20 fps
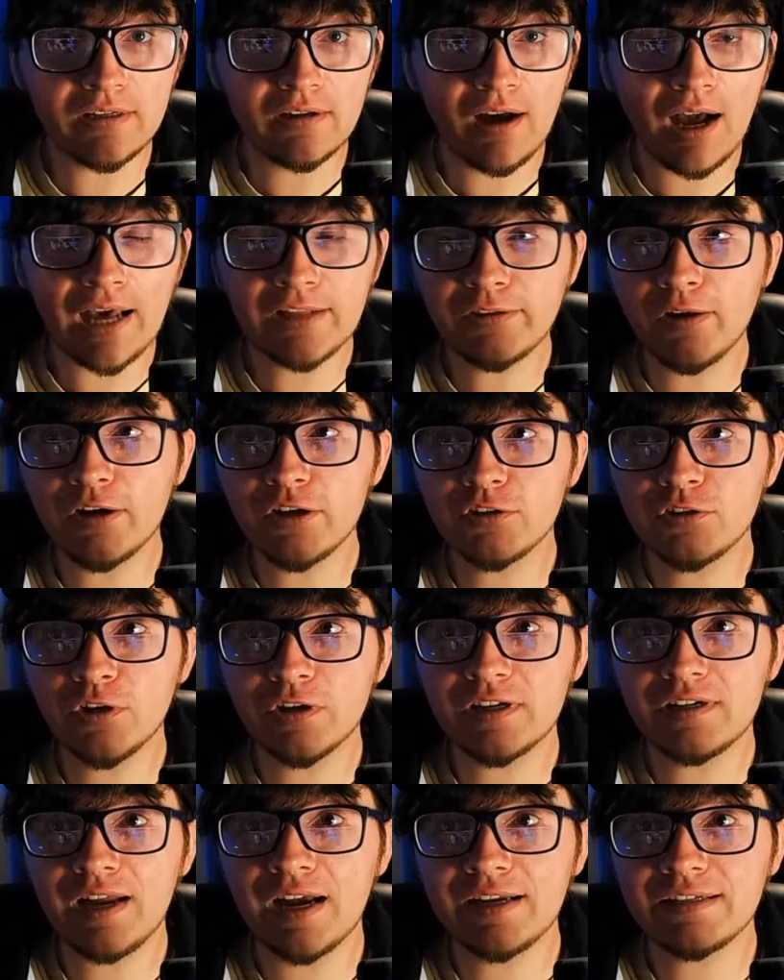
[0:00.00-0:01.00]
I thought it took
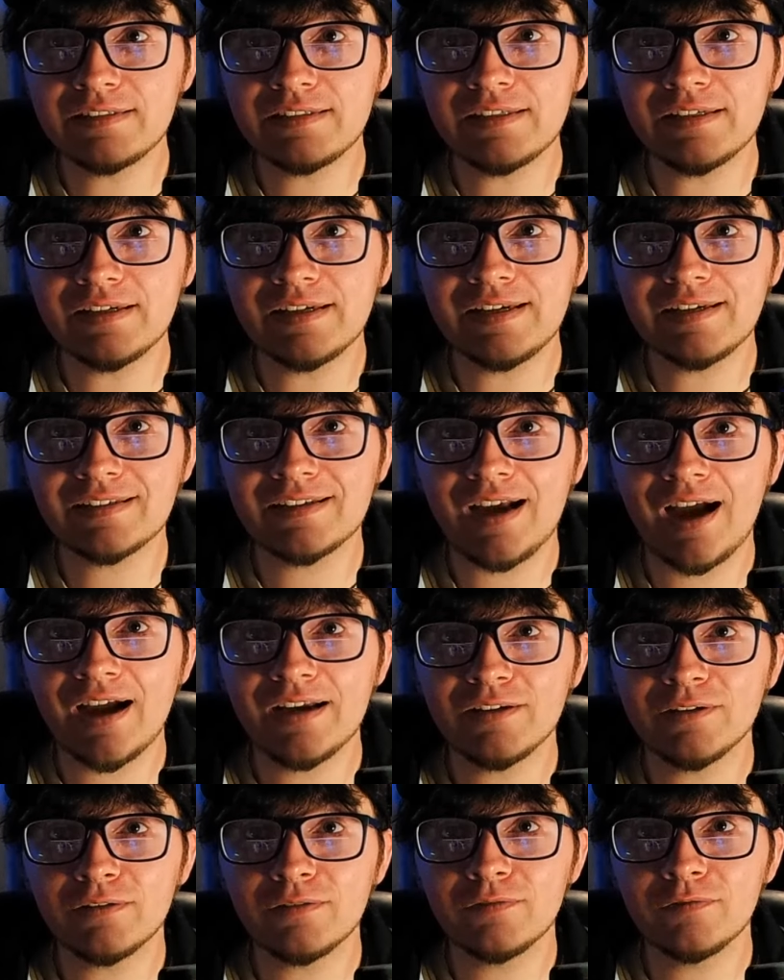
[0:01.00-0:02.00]
an idea and
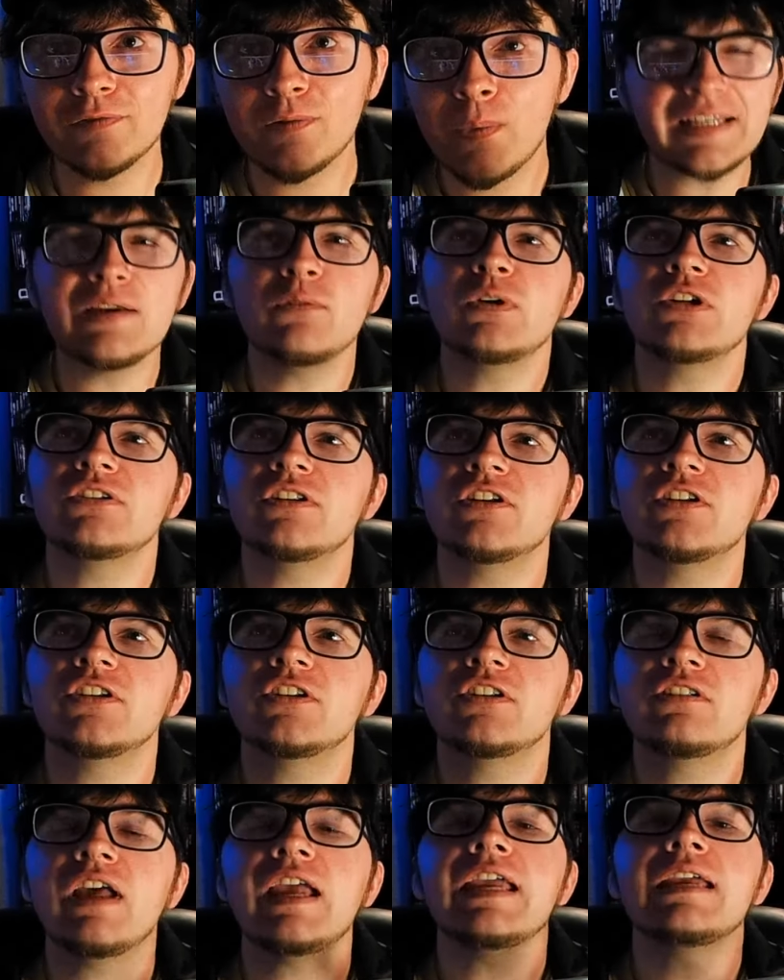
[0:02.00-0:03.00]
kind of, it was the
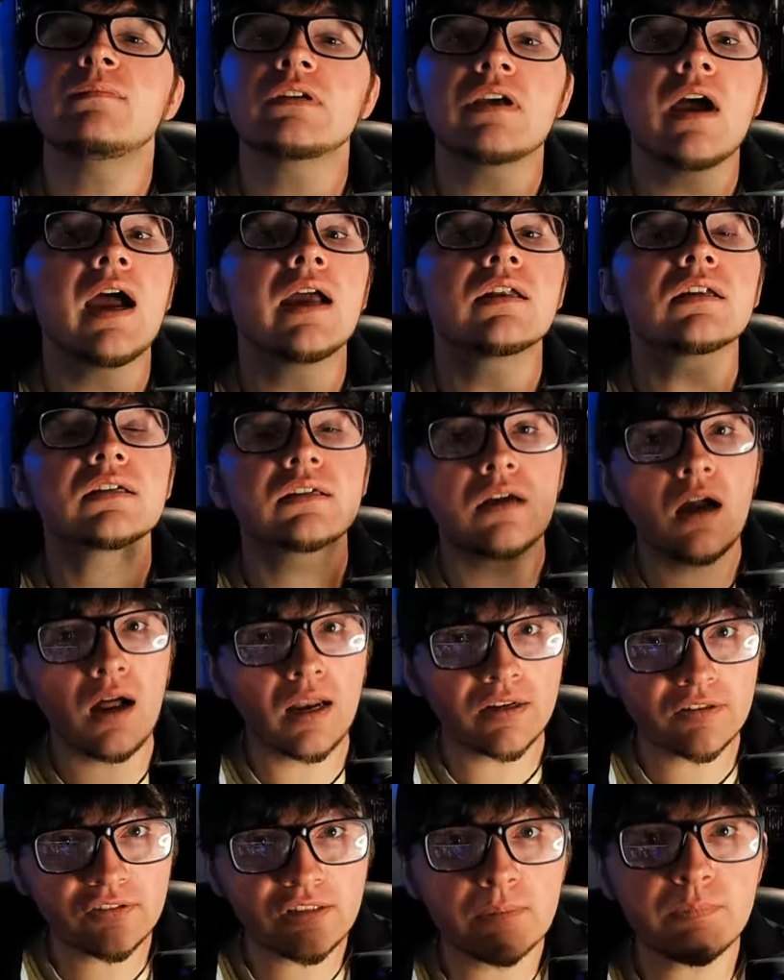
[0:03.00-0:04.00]
same kind of
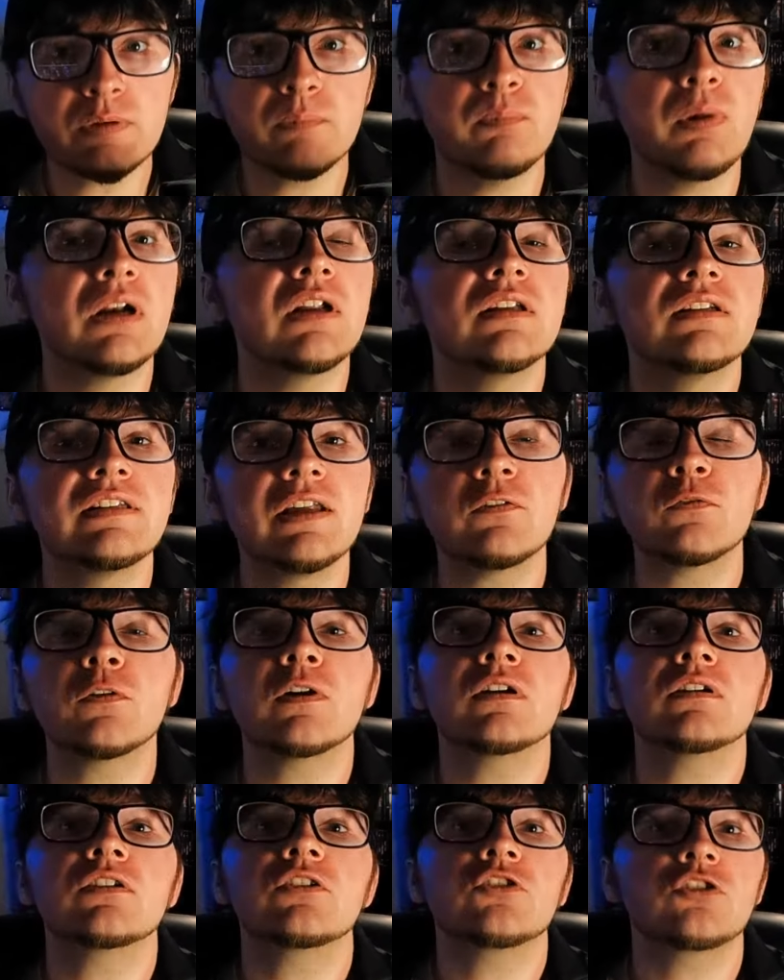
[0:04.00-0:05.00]
concept, but a
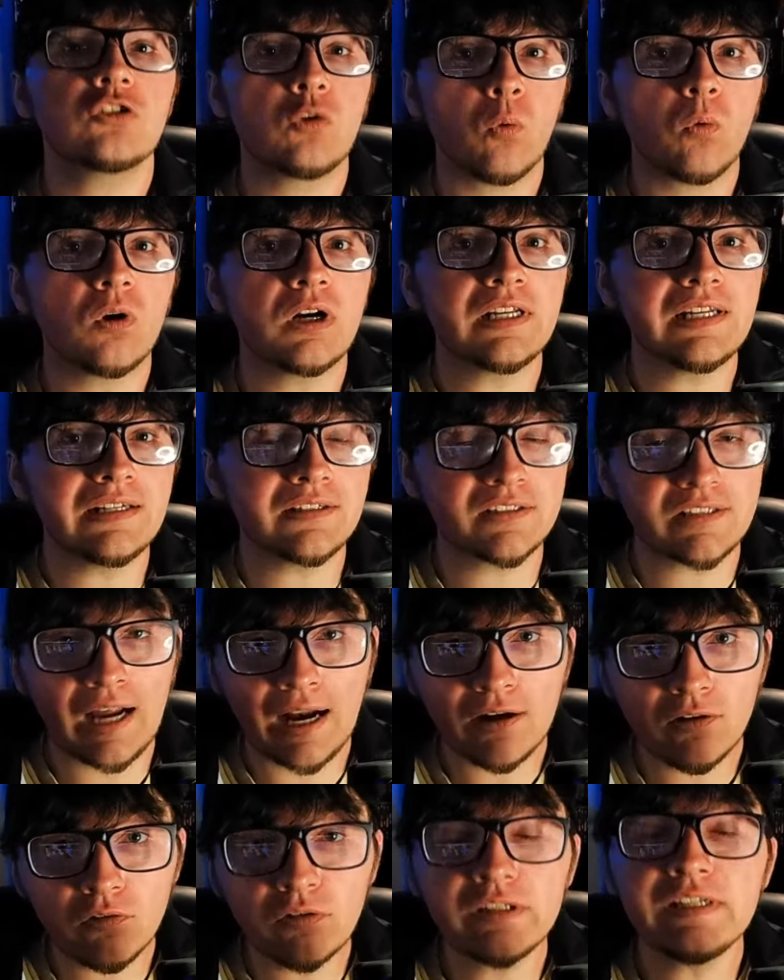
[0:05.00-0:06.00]
different story
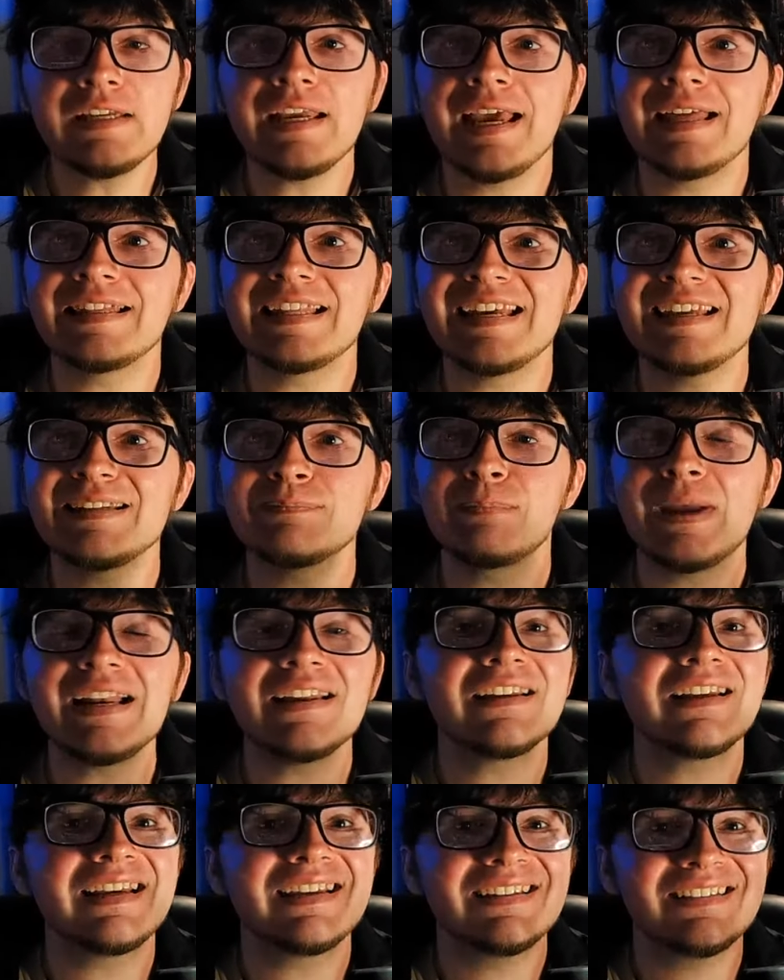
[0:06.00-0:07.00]
entirely. And it made
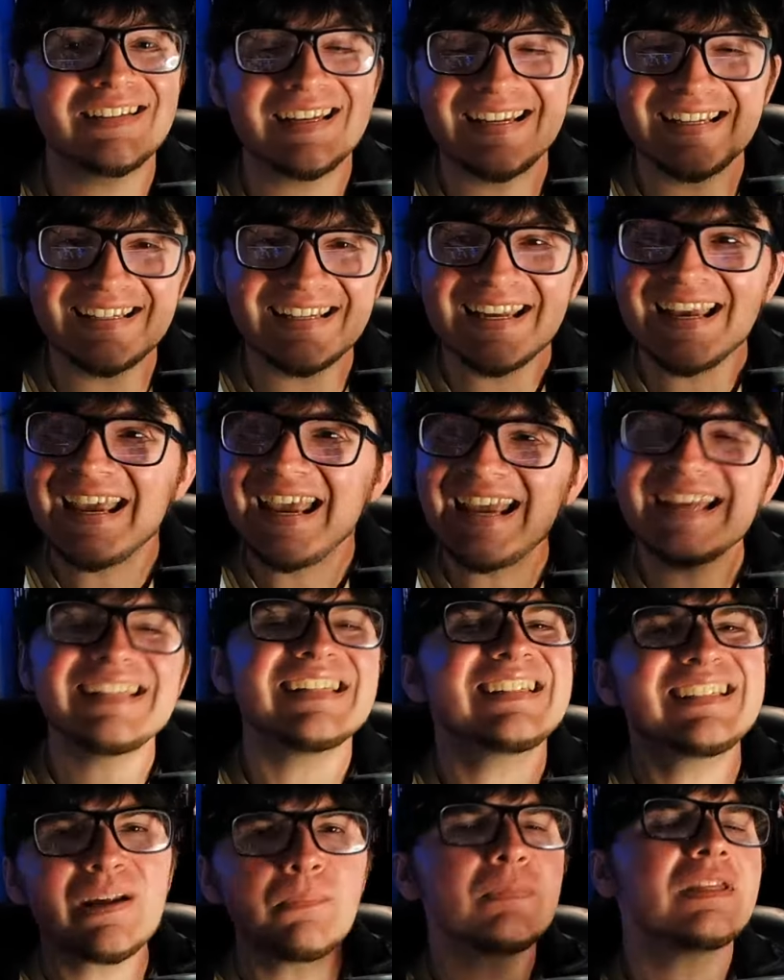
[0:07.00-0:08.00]
it its in and, and
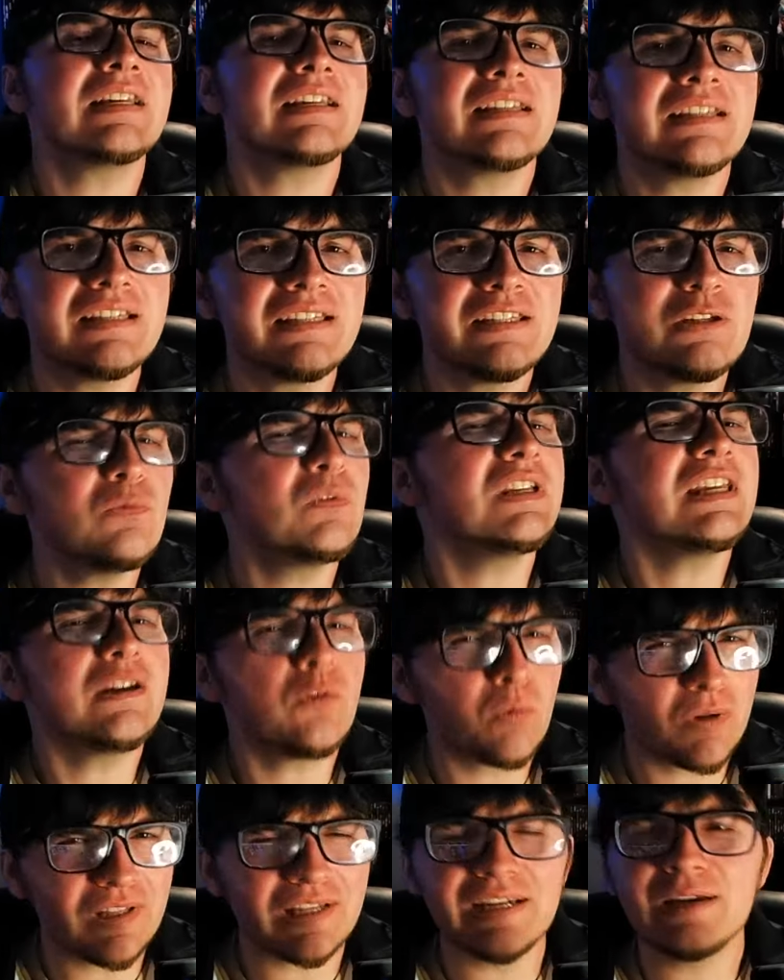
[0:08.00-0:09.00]
did something unique
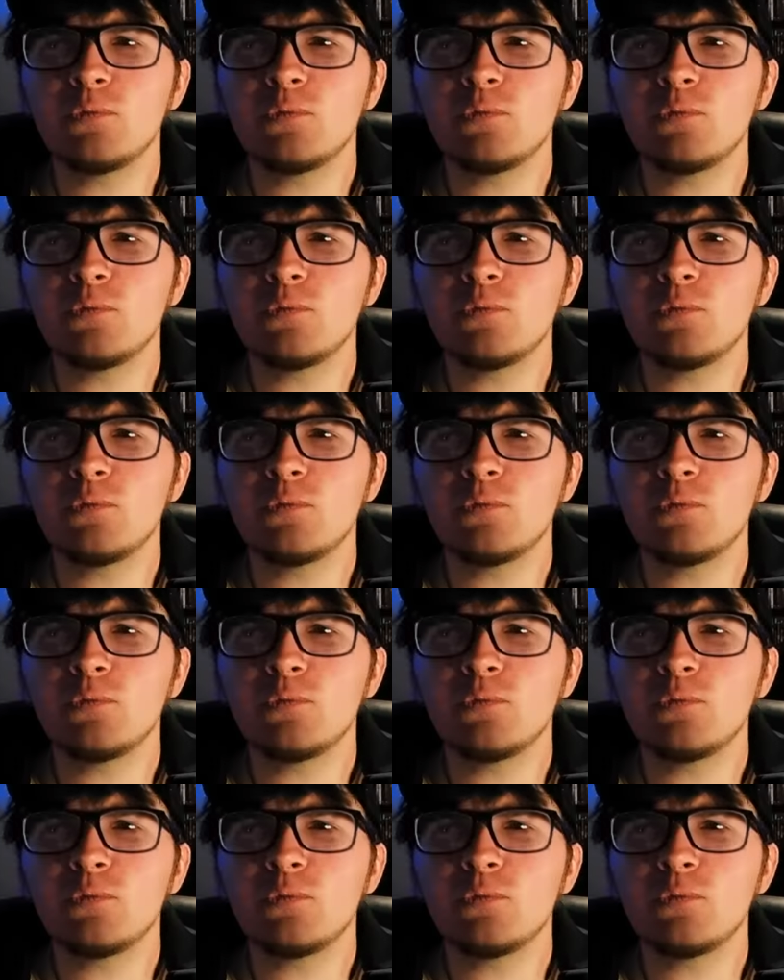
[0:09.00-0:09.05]
with it.